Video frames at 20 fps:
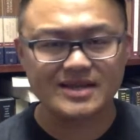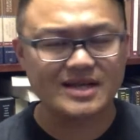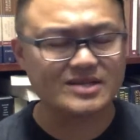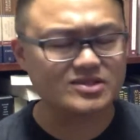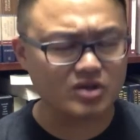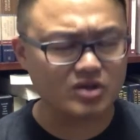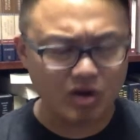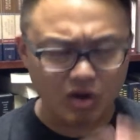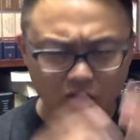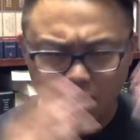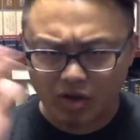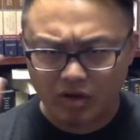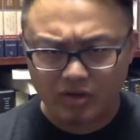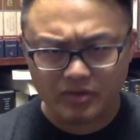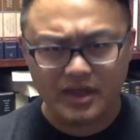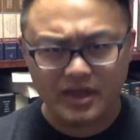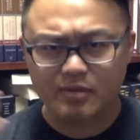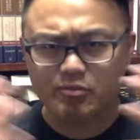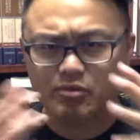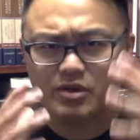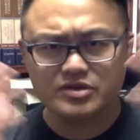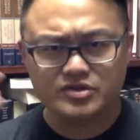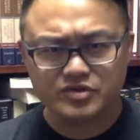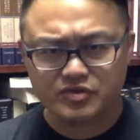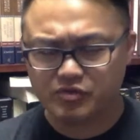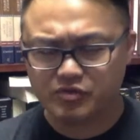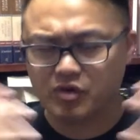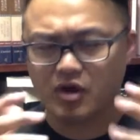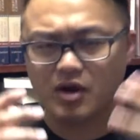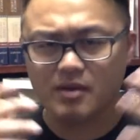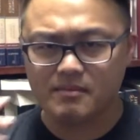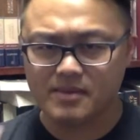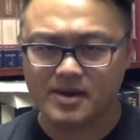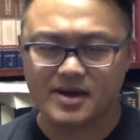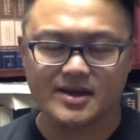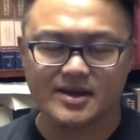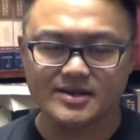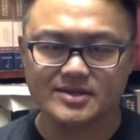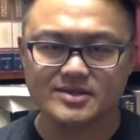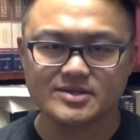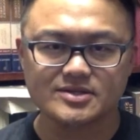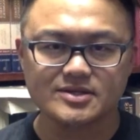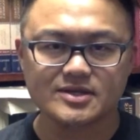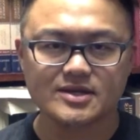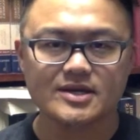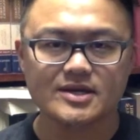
That's all that runs through our minds.